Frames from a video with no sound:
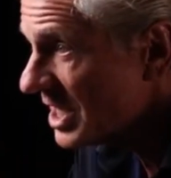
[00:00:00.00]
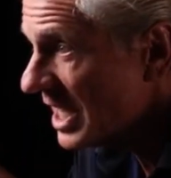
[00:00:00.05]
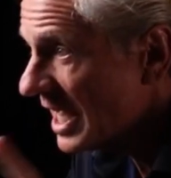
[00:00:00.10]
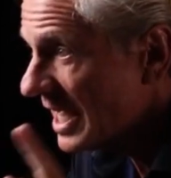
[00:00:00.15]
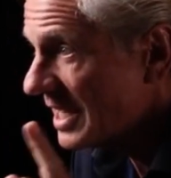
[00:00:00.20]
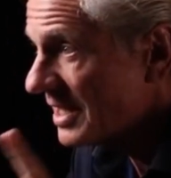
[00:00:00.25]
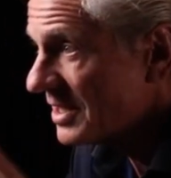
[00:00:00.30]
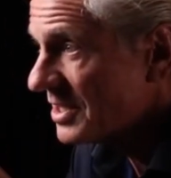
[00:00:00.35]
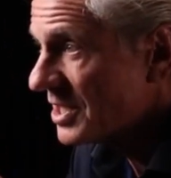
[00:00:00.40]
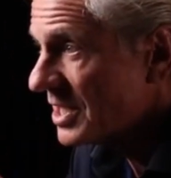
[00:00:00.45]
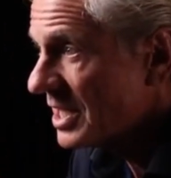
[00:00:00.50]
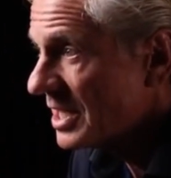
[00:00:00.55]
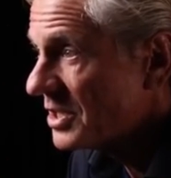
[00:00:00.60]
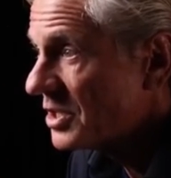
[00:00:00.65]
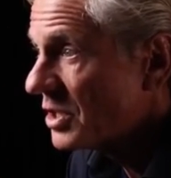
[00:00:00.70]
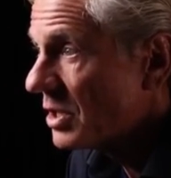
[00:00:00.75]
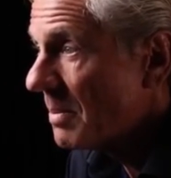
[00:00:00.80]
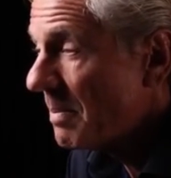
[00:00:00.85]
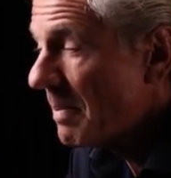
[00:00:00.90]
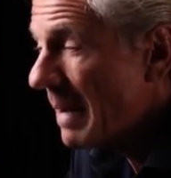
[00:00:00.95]
the ANC
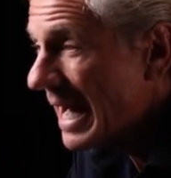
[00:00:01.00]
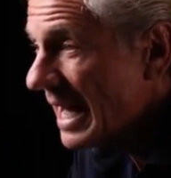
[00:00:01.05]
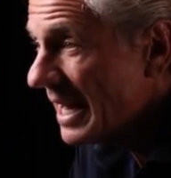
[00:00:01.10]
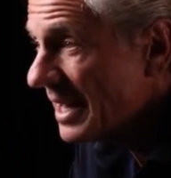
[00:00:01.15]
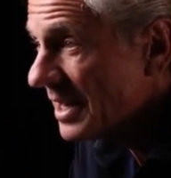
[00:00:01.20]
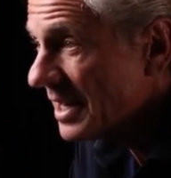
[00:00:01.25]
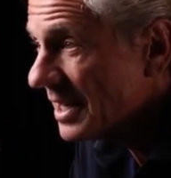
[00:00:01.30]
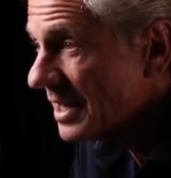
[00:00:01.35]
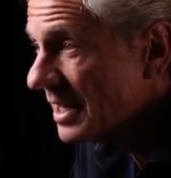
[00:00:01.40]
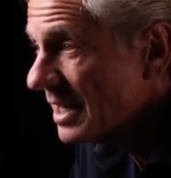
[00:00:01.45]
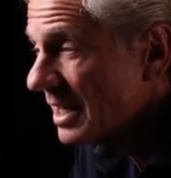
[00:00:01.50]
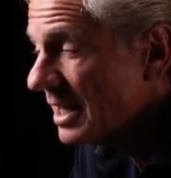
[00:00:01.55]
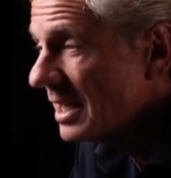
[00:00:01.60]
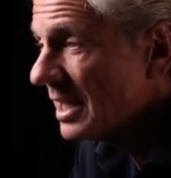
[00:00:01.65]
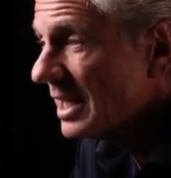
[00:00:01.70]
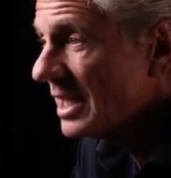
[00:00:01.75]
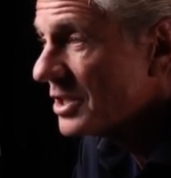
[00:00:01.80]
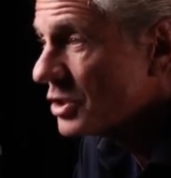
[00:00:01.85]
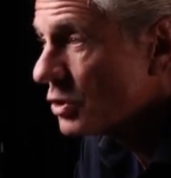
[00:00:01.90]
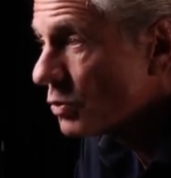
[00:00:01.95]
to abandon
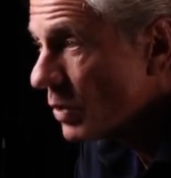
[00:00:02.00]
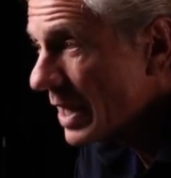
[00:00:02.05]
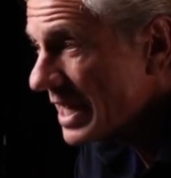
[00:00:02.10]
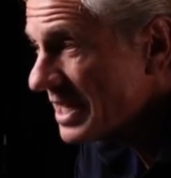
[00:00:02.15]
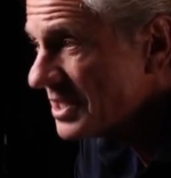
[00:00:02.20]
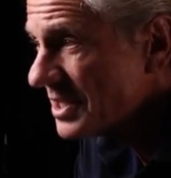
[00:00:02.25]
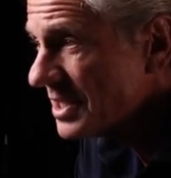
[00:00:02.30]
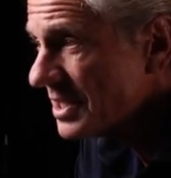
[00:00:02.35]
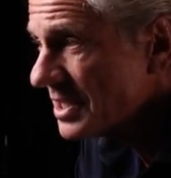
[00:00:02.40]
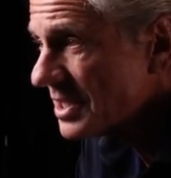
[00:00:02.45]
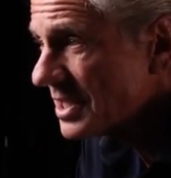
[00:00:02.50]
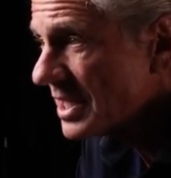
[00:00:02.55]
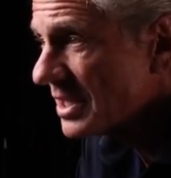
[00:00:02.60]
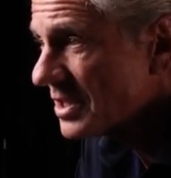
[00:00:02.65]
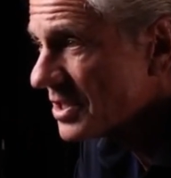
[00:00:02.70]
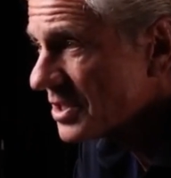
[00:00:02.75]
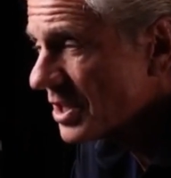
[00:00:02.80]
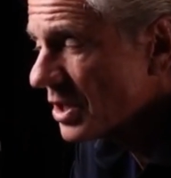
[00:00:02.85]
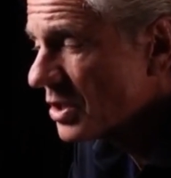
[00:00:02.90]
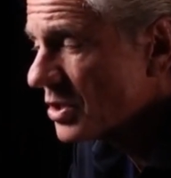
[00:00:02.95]
its racist and
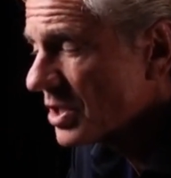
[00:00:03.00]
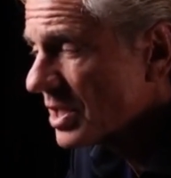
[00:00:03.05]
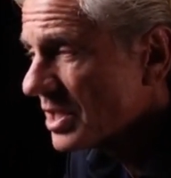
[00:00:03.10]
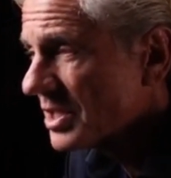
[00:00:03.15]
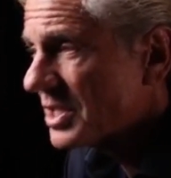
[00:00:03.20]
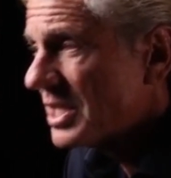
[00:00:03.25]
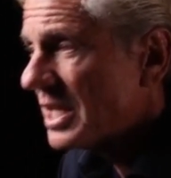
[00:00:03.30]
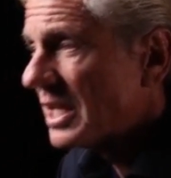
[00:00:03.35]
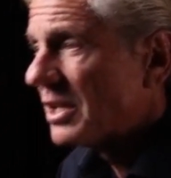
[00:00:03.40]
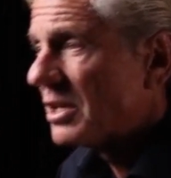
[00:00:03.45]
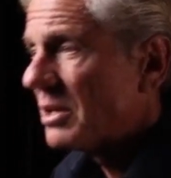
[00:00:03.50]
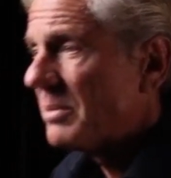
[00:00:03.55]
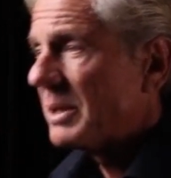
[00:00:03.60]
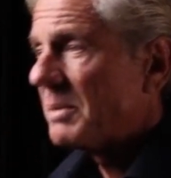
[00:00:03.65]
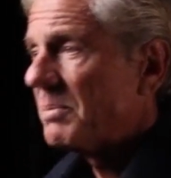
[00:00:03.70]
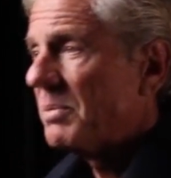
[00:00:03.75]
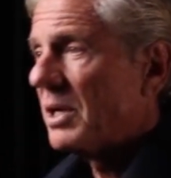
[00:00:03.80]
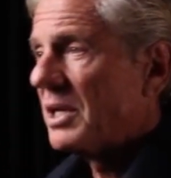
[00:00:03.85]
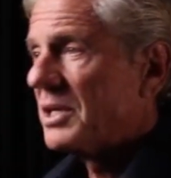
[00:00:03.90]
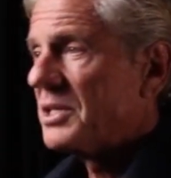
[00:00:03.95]
socialist
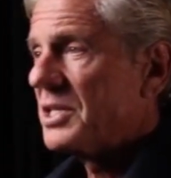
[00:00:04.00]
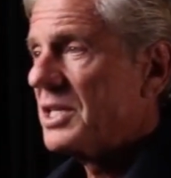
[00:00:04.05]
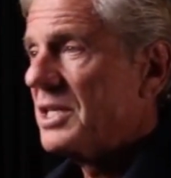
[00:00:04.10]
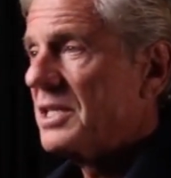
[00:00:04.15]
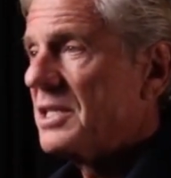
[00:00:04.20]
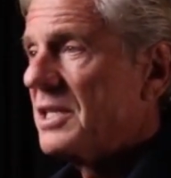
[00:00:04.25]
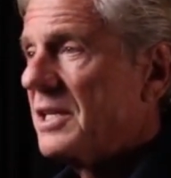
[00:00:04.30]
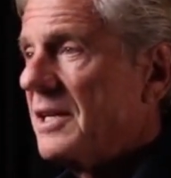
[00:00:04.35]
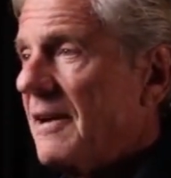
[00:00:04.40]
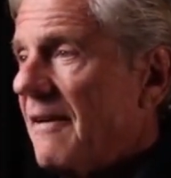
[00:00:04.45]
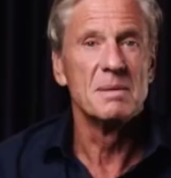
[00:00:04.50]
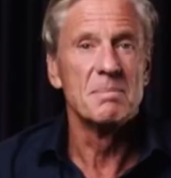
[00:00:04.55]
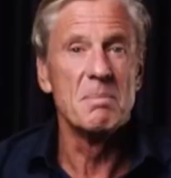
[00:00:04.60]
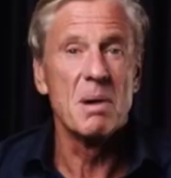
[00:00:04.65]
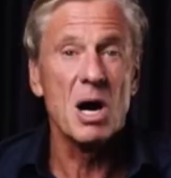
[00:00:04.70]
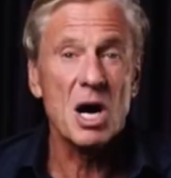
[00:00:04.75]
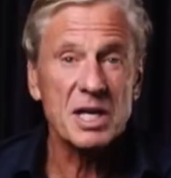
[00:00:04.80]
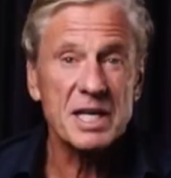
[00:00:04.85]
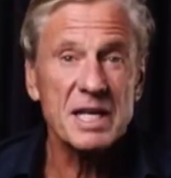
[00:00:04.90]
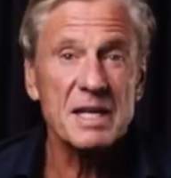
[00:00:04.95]
economic policies,
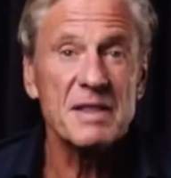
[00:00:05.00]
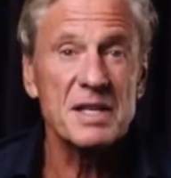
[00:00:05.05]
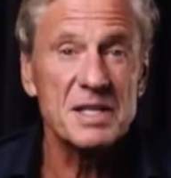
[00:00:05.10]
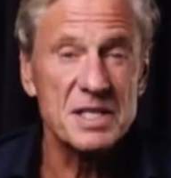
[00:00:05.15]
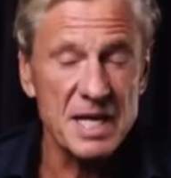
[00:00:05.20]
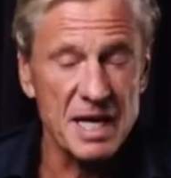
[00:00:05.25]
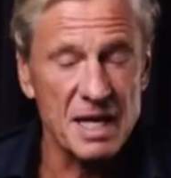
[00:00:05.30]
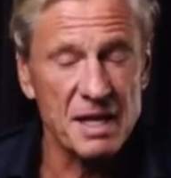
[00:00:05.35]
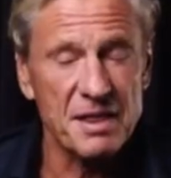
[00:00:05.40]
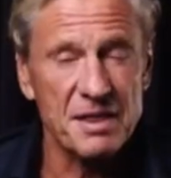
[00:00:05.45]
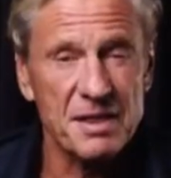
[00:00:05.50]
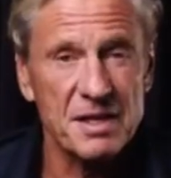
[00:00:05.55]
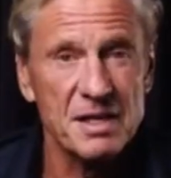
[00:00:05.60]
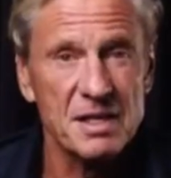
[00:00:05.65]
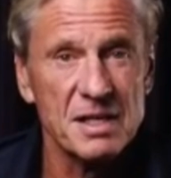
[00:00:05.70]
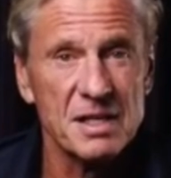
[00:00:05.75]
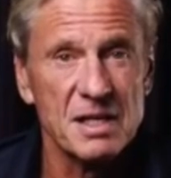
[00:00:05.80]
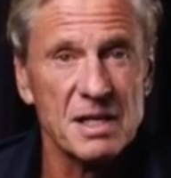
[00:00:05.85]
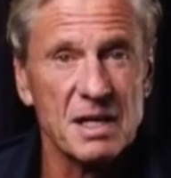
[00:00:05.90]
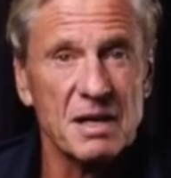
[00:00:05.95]
marking the death
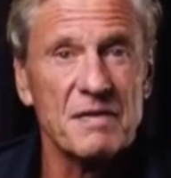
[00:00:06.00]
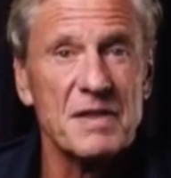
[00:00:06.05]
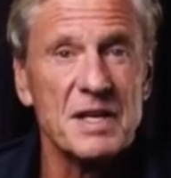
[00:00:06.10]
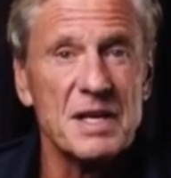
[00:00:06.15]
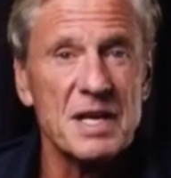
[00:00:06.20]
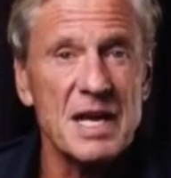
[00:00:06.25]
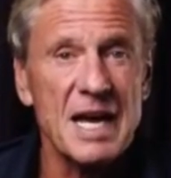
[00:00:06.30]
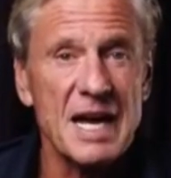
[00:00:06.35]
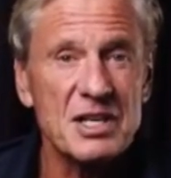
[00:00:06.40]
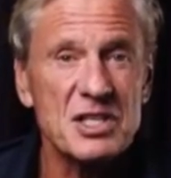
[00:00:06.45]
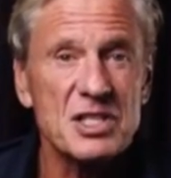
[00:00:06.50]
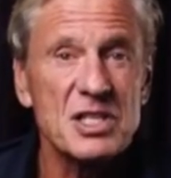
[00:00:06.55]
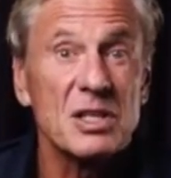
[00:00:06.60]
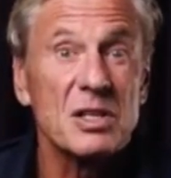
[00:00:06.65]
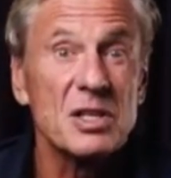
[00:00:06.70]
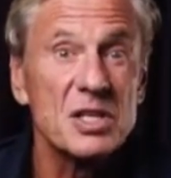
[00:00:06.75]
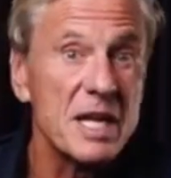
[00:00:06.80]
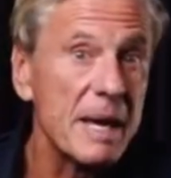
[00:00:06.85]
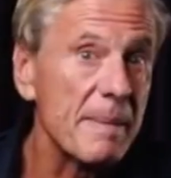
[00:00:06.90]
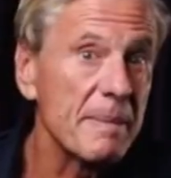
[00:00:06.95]
of the National
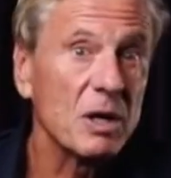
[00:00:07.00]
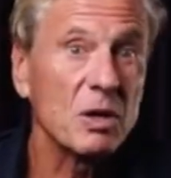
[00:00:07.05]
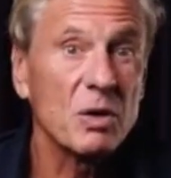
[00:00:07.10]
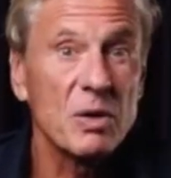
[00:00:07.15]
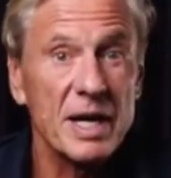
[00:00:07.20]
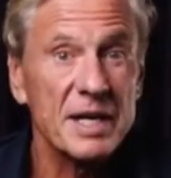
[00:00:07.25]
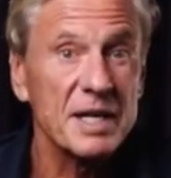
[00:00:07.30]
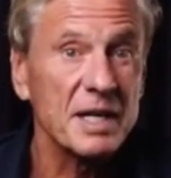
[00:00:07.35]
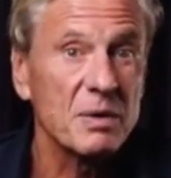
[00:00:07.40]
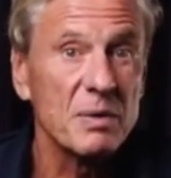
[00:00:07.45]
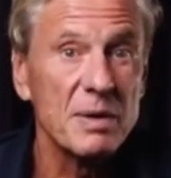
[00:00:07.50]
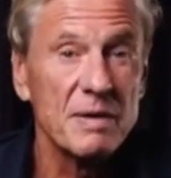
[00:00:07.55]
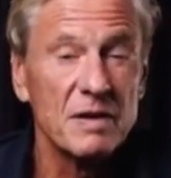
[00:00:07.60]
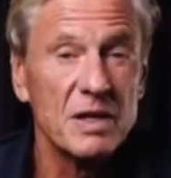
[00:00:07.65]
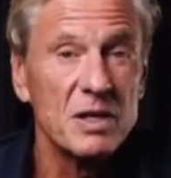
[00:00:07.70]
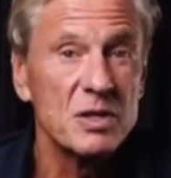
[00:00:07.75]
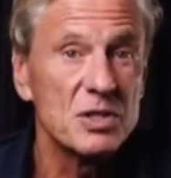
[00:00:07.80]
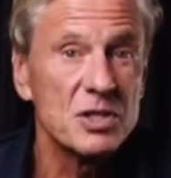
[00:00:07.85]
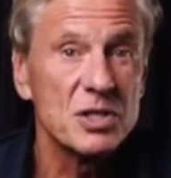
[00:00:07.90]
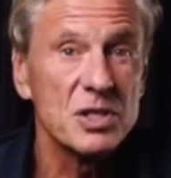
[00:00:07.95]
Democratic
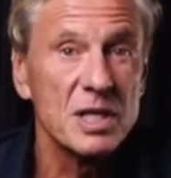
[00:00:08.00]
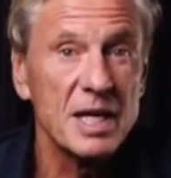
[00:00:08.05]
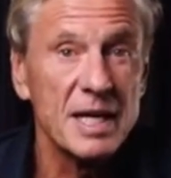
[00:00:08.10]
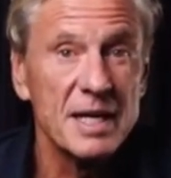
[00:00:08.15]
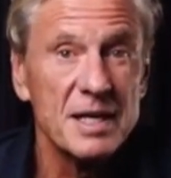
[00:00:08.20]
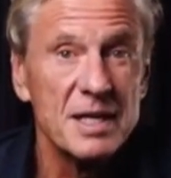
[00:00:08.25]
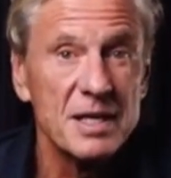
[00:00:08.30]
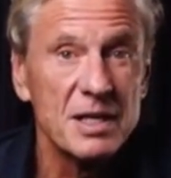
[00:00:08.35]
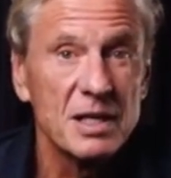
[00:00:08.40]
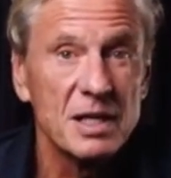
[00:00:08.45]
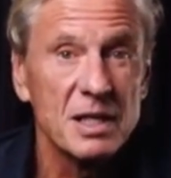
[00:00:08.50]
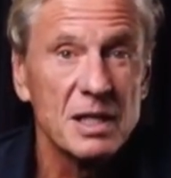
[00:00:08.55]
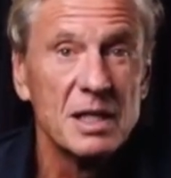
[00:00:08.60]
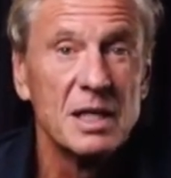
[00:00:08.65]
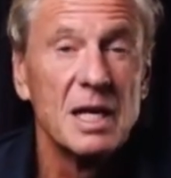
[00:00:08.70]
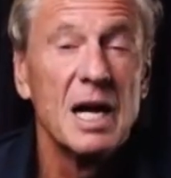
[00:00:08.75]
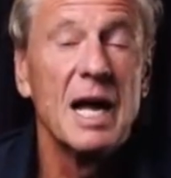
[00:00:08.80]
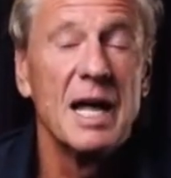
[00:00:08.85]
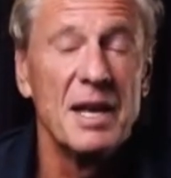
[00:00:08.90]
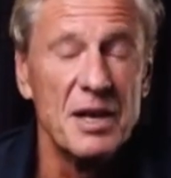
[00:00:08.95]
Revolution, NDR,
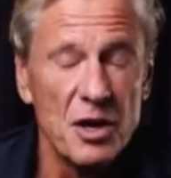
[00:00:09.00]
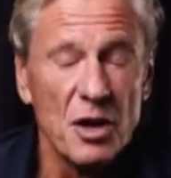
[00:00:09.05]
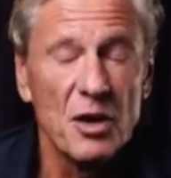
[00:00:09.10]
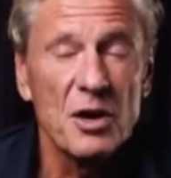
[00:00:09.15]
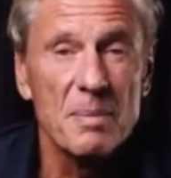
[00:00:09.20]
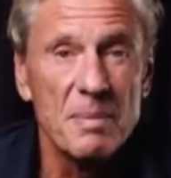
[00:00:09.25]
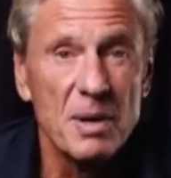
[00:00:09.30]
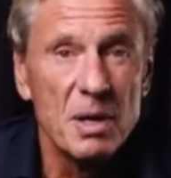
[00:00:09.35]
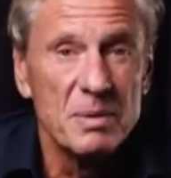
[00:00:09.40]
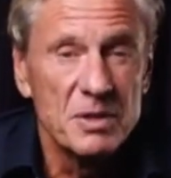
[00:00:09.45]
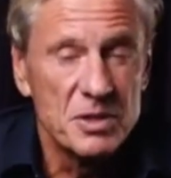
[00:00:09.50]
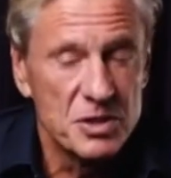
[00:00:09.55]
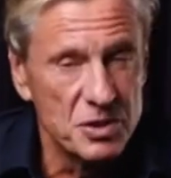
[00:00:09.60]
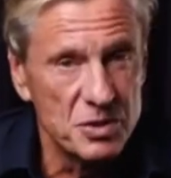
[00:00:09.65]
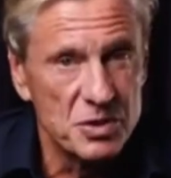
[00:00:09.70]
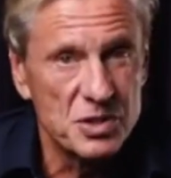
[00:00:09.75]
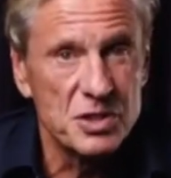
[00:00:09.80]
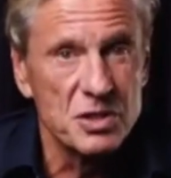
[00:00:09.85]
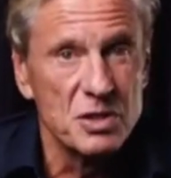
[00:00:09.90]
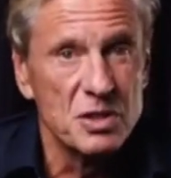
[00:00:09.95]
and not a moment too
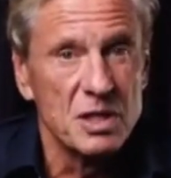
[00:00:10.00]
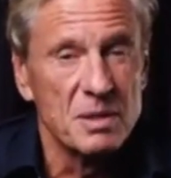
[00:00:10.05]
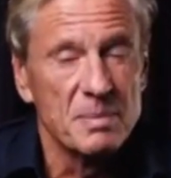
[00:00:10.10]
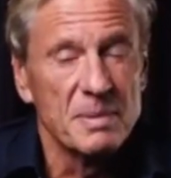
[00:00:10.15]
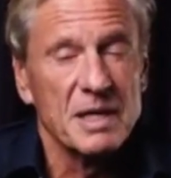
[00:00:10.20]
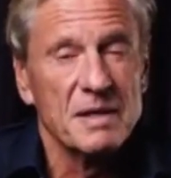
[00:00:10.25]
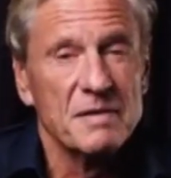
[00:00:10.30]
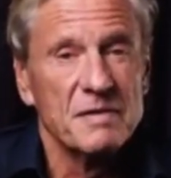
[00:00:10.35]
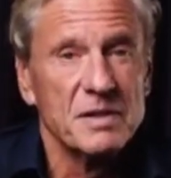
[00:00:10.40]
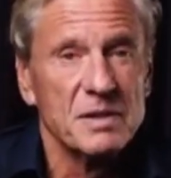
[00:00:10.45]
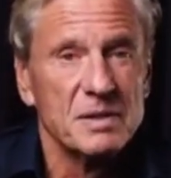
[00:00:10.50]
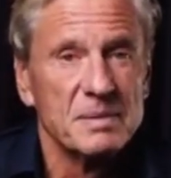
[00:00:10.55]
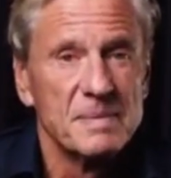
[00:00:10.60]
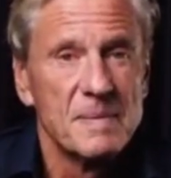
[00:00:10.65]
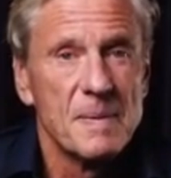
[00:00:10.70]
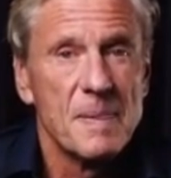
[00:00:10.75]
soon in my view.